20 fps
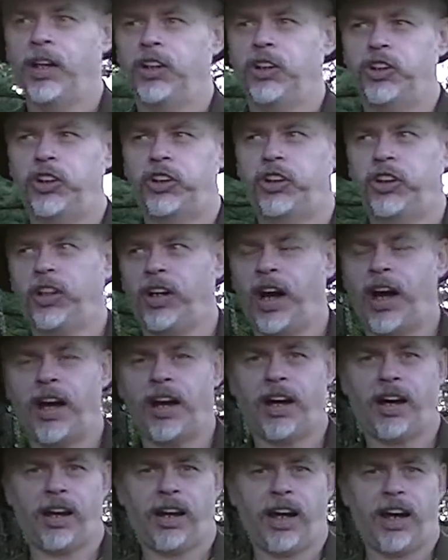Should I
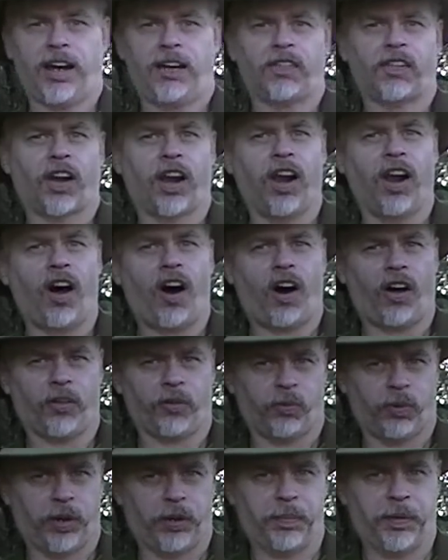not have cloth
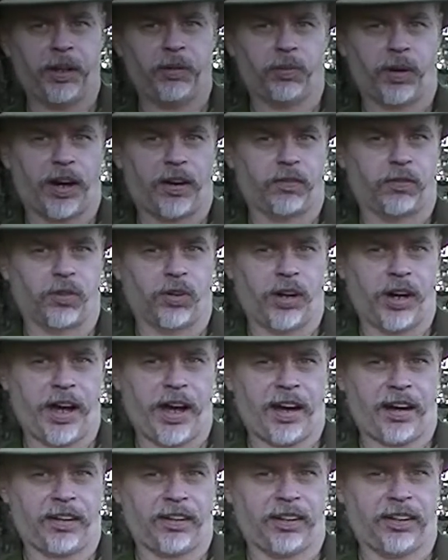with me when I've run
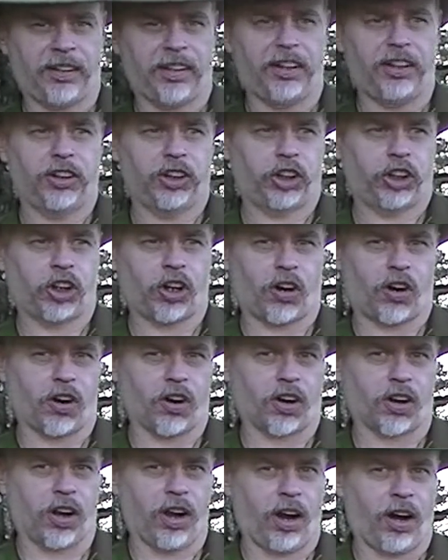out of the char
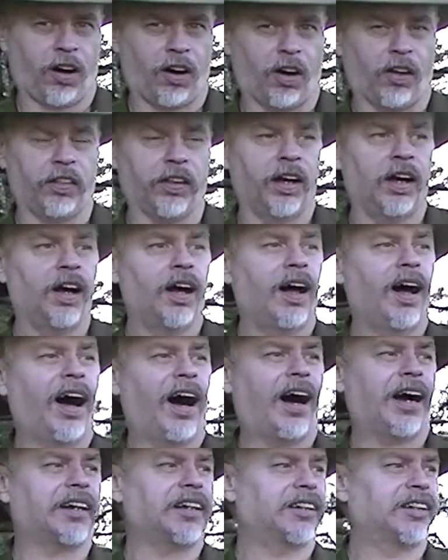cloth,
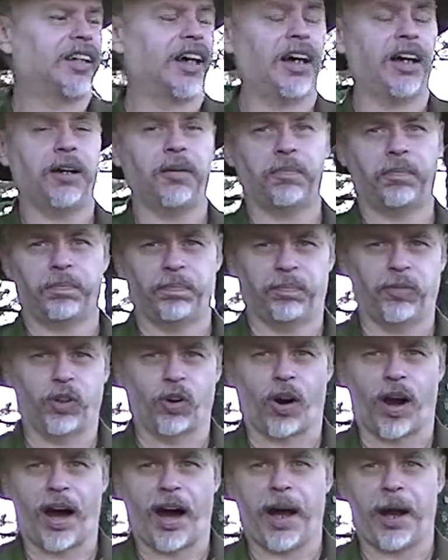I can take
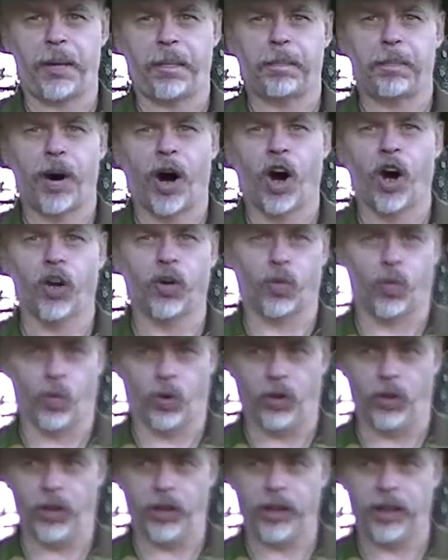dried punk
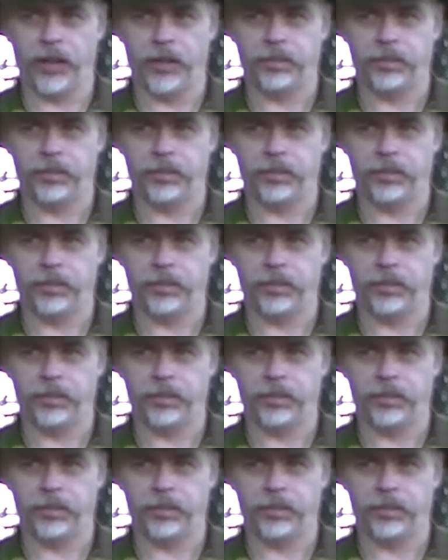wood